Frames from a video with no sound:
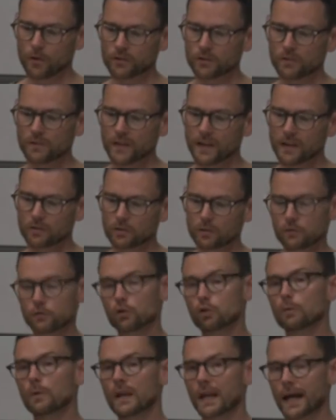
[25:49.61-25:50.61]
spheres of
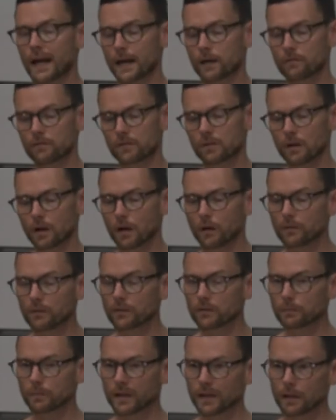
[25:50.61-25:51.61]
human life under the
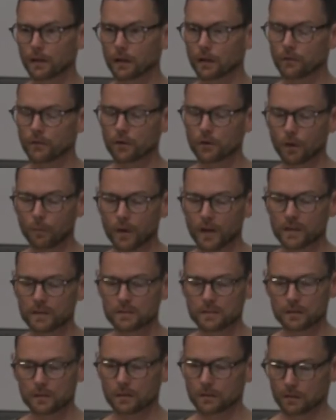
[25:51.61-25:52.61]
spell of the
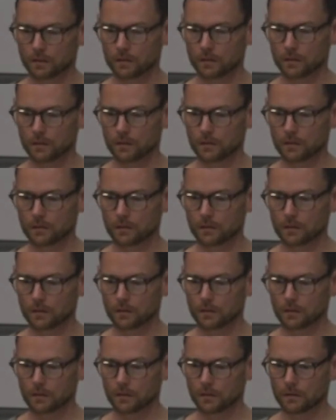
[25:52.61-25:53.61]
commodities.
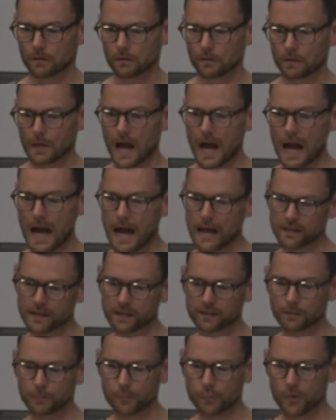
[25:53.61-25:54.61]
Art
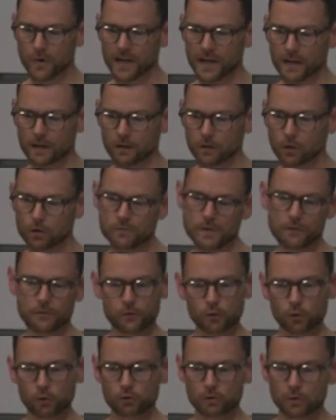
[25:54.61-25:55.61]
as a break or
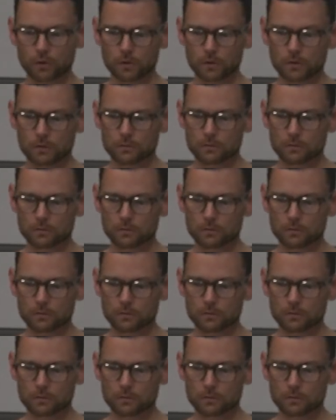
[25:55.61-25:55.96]
refusal